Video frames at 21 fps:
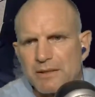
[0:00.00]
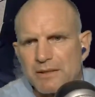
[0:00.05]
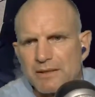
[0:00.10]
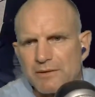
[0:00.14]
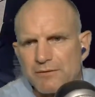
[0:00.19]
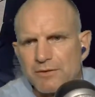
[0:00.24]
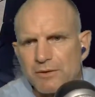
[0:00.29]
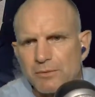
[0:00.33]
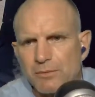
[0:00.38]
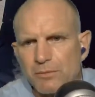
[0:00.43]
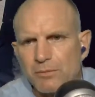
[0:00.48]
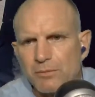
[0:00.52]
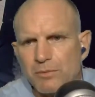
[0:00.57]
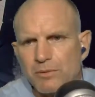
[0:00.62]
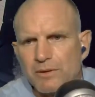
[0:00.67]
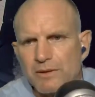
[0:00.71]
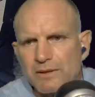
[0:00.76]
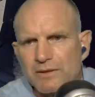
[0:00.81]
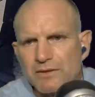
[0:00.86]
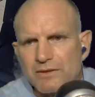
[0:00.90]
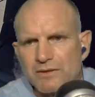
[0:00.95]
if you
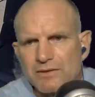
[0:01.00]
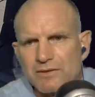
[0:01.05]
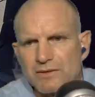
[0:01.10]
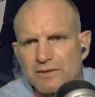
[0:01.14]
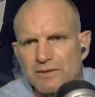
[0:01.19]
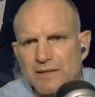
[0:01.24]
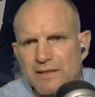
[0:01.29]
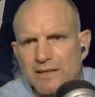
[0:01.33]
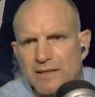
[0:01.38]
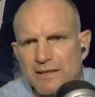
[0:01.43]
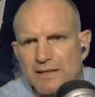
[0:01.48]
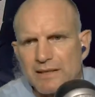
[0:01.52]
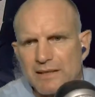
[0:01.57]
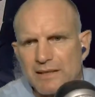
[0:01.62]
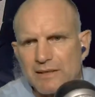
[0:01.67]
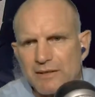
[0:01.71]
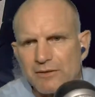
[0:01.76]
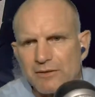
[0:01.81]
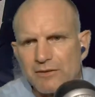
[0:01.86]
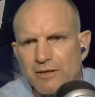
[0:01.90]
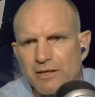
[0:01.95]
really just
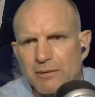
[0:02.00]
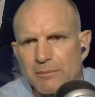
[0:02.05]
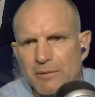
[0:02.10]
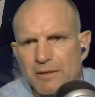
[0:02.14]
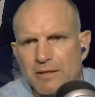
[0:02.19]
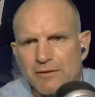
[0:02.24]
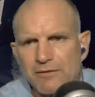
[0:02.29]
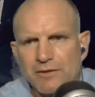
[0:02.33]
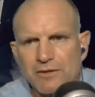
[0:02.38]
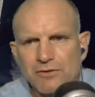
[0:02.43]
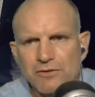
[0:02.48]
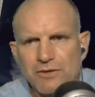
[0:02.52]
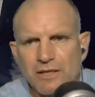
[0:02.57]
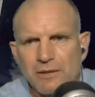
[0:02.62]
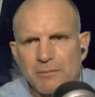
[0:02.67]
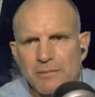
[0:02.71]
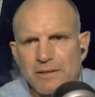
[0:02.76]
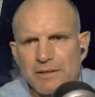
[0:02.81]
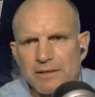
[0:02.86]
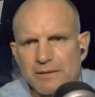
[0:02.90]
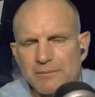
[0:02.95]
sand the crap out of it and try and
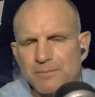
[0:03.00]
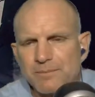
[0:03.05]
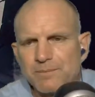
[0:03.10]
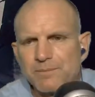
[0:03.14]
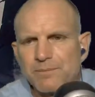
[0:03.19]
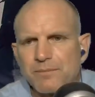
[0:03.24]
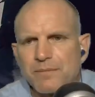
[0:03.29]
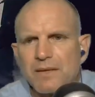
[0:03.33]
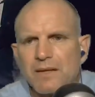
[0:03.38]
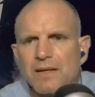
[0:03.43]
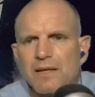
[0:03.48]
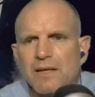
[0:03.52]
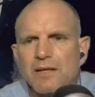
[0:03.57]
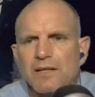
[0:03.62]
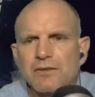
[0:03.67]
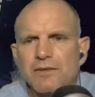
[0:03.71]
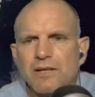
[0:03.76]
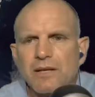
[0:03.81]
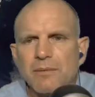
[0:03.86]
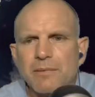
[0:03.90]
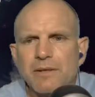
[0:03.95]
make
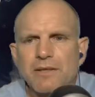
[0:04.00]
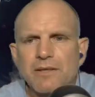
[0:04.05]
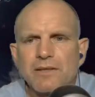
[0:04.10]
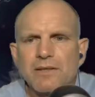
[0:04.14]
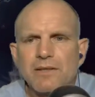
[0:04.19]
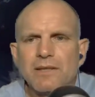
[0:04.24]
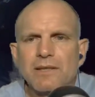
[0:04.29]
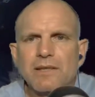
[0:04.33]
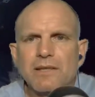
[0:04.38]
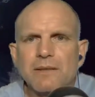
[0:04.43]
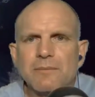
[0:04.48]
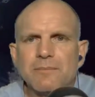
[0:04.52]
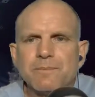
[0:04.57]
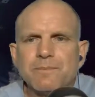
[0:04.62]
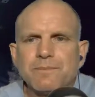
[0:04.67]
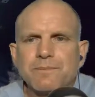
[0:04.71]
it good again.